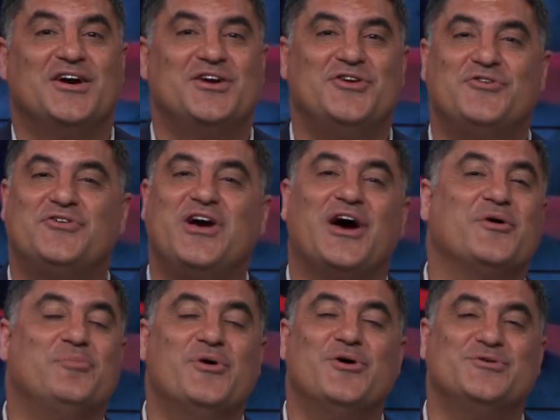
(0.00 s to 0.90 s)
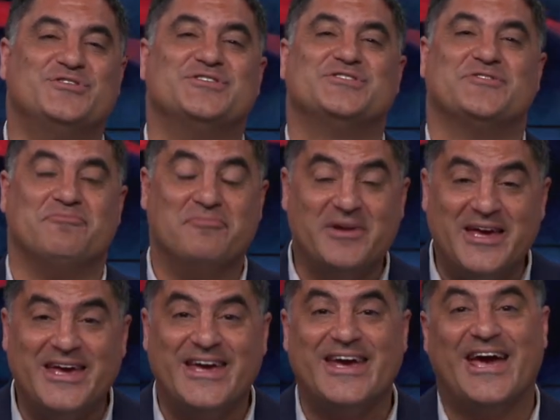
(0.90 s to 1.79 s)
You've got emojis of
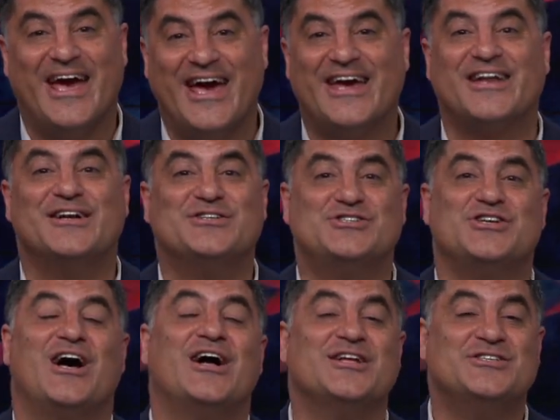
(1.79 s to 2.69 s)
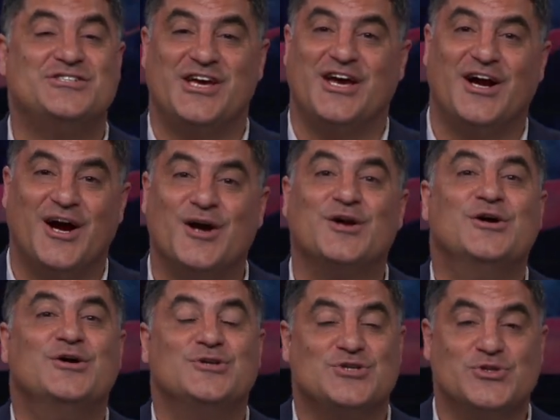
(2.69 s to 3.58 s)
me, Anna, John, J R.
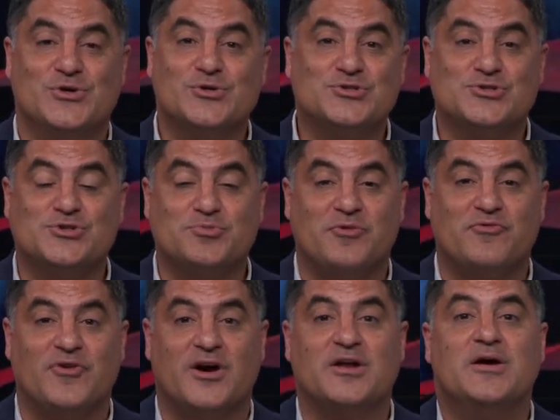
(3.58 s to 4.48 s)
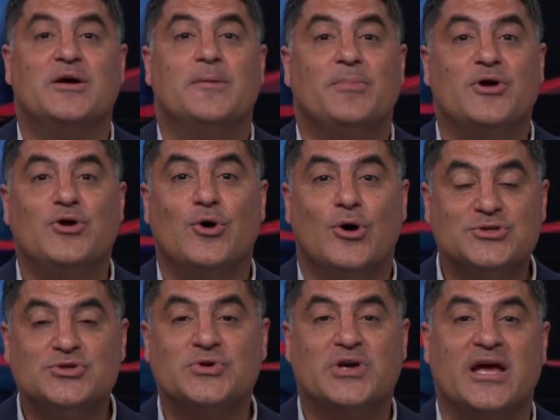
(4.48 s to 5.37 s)
So those are super fun. But you
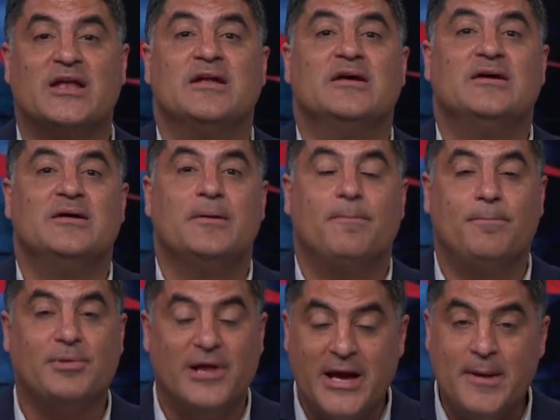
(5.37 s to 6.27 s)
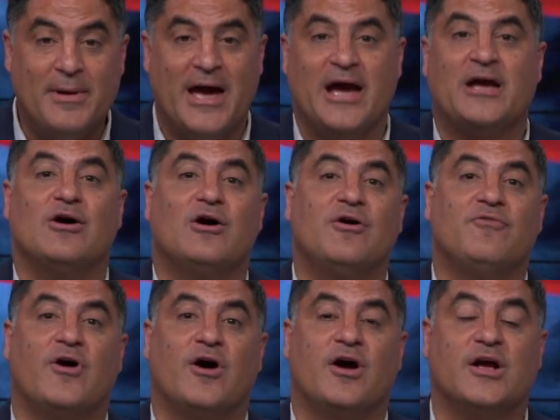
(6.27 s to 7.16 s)
also get playback
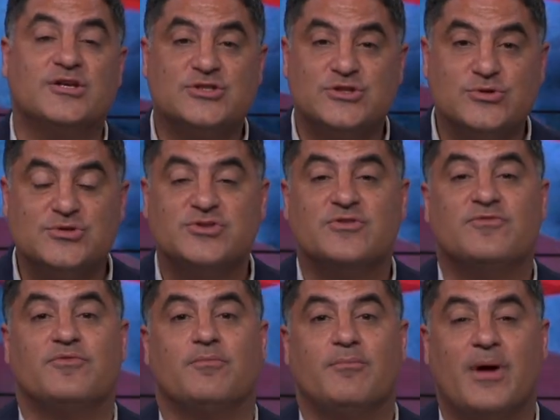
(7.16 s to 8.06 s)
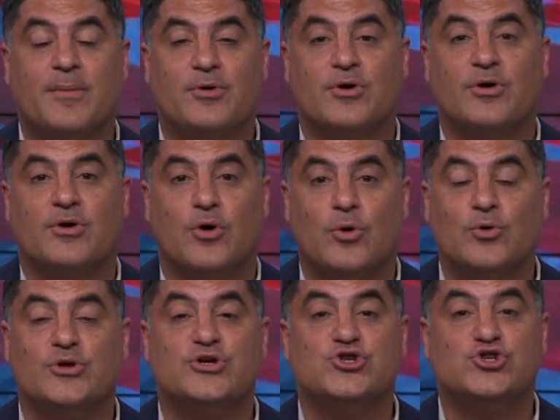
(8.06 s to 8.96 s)
of our exclusive
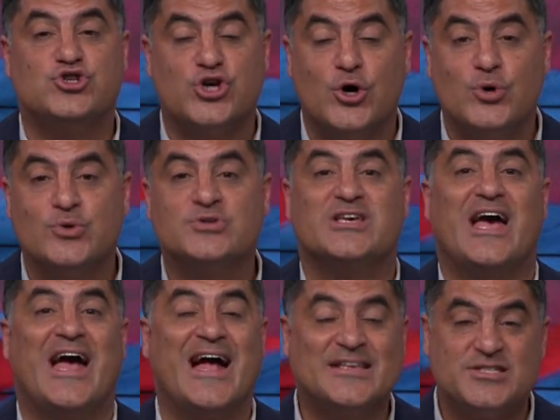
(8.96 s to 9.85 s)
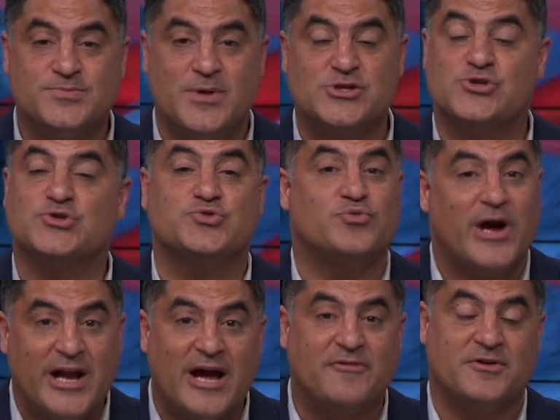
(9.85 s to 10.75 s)
member-only shows and specials
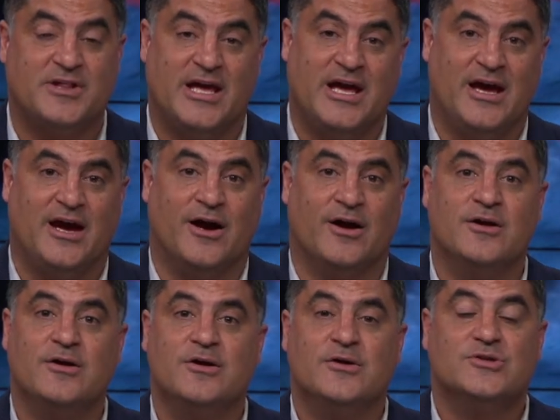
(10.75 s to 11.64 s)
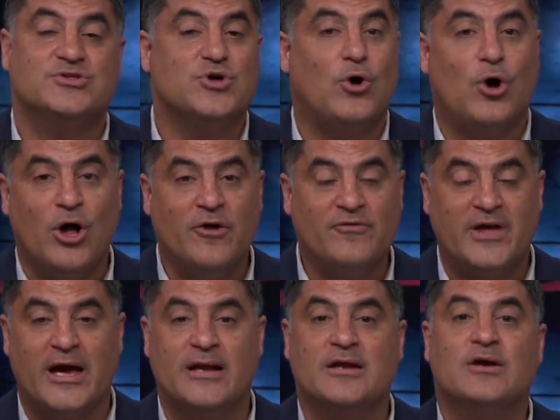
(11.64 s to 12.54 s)
right after they air. So all of
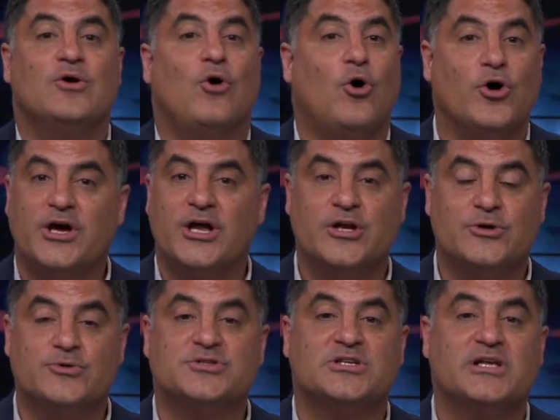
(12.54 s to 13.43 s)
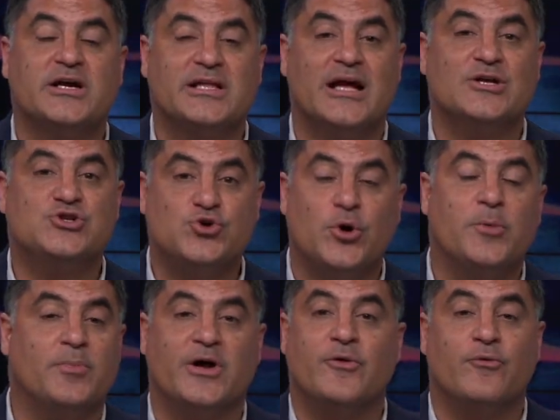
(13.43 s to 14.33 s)
that, all you gotta do is click that
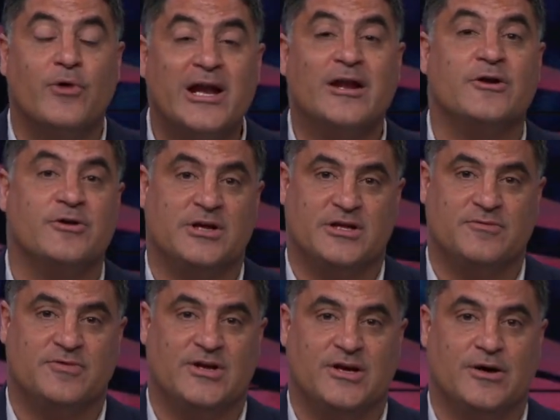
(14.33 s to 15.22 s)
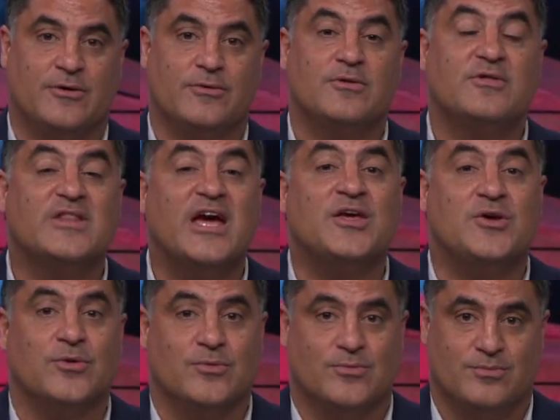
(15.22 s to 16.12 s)
join button right underneath the video.
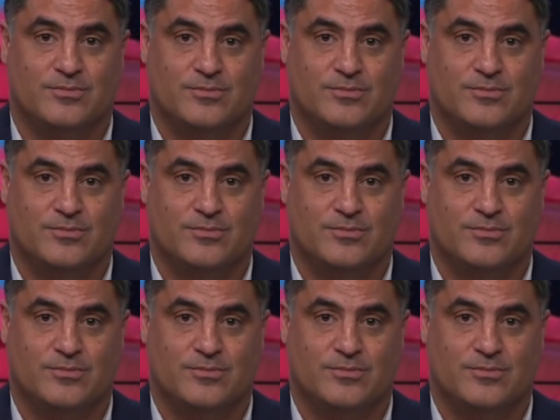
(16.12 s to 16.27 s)
Thank you.